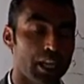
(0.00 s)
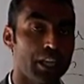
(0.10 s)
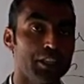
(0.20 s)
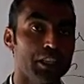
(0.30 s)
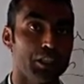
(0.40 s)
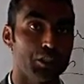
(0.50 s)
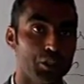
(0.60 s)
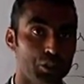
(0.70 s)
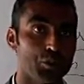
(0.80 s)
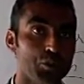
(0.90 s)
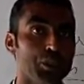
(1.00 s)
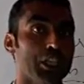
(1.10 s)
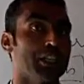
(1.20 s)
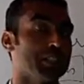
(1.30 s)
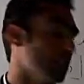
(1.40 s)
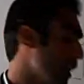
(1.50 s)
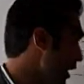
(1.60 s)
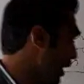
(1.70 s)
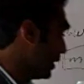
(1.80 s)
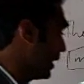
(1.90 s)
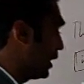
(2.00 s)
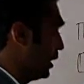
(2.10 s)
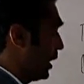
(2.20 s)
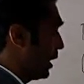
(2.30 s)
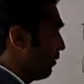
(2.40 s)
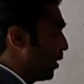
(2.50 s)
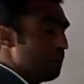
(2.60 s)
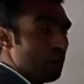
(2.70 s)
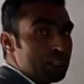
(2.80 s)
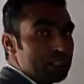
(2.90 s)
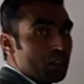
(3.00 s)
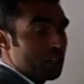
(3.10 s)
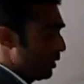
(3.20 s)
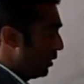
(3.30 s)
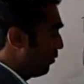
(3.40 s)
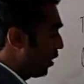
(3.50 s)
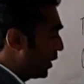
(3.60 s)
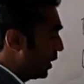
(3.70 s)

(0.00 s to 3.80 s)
inside the 2 things. That one ball is on